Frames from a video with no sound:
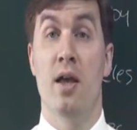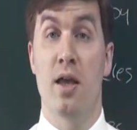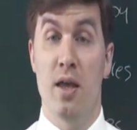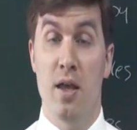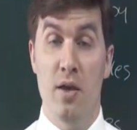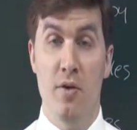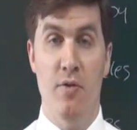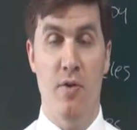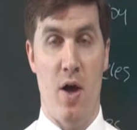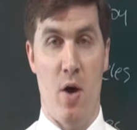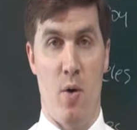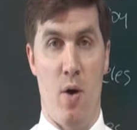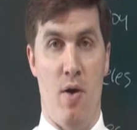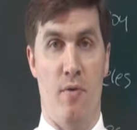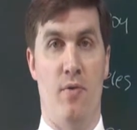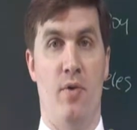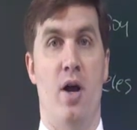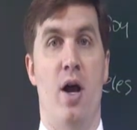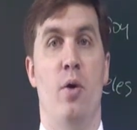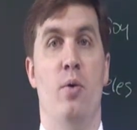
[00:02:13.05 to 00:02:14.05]
If,
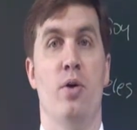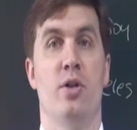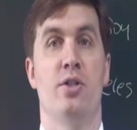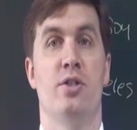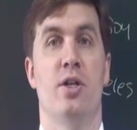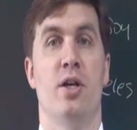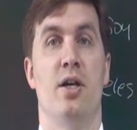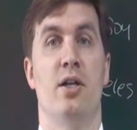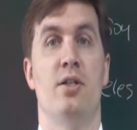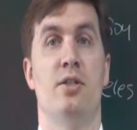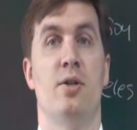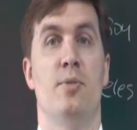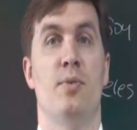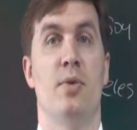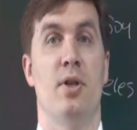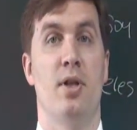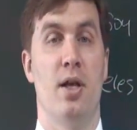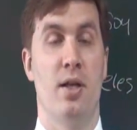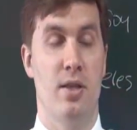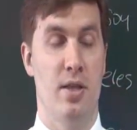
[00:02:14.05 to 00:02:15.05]
however, I were to say
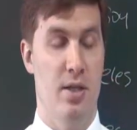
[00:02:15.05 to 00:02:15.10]
something like